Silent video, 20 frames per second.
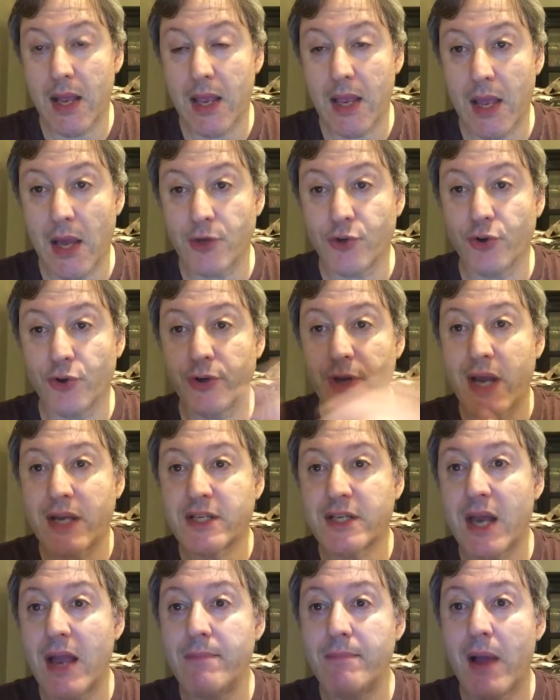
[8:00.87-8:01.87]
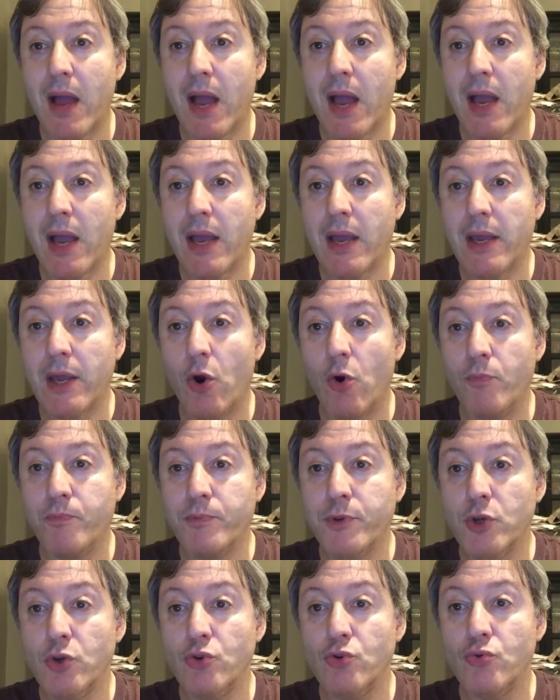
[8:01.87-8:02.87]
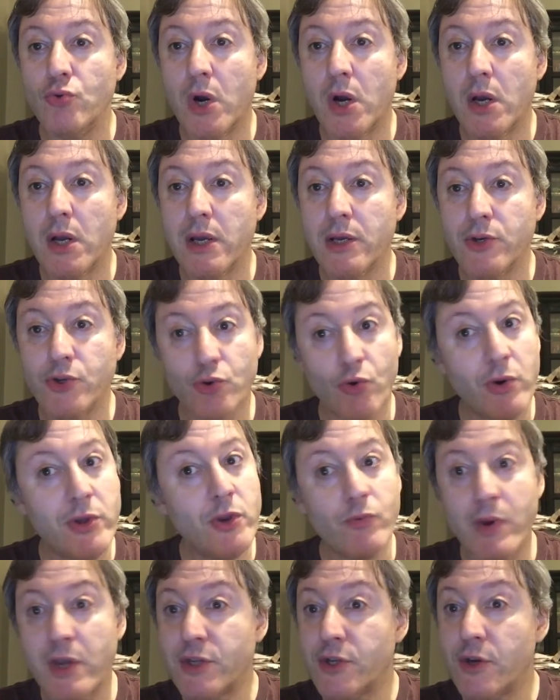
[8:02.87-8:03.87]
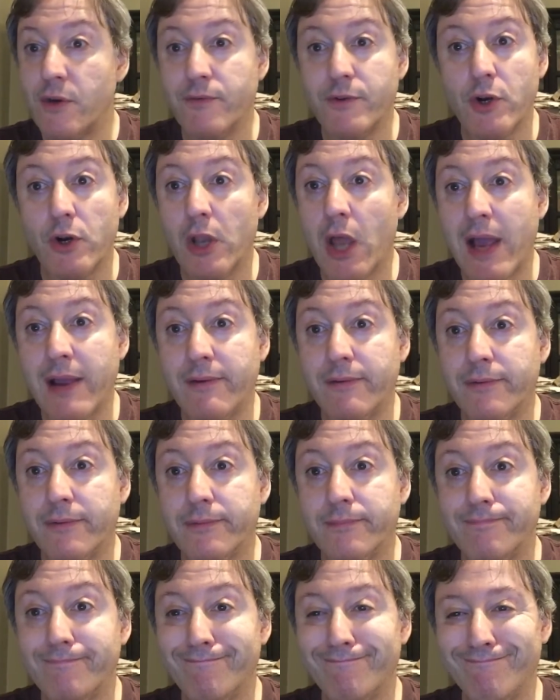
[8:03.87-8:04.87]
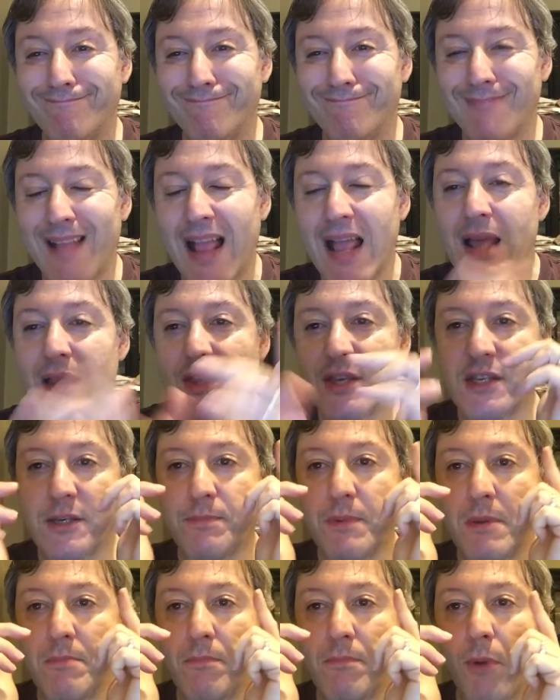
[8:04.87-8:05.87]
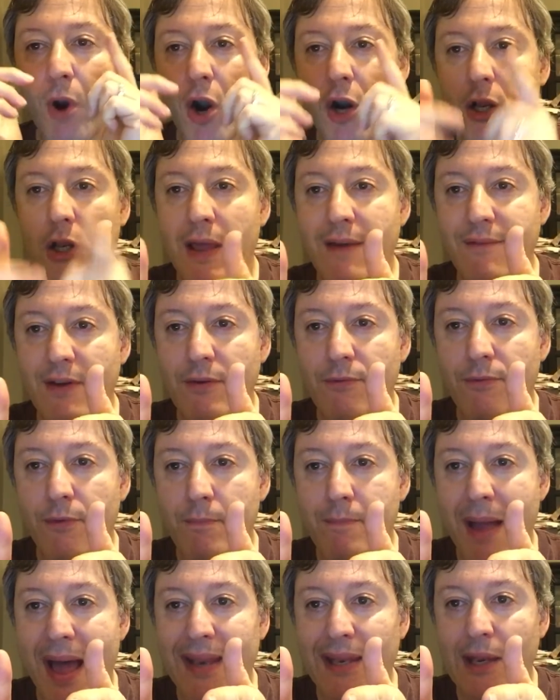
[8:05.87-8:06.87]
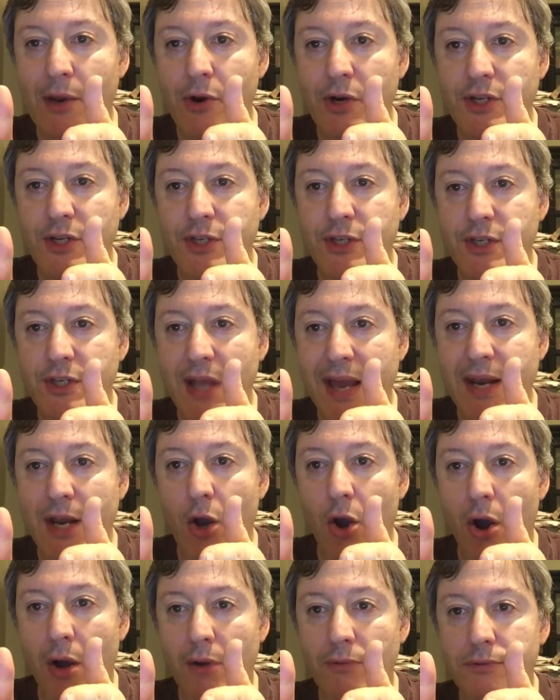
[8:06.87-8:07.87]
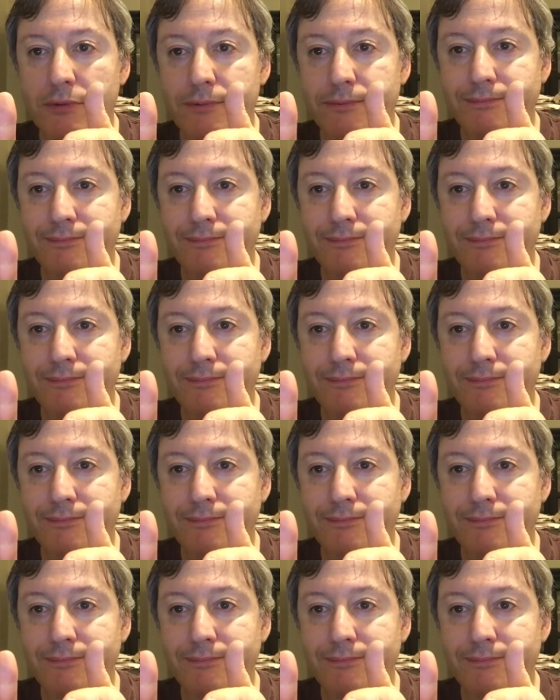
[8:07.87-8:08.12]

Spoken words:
until next time, I hope you enjoy the rest of your life. This has been Mark Levitt for Bad Lyrics, signing off.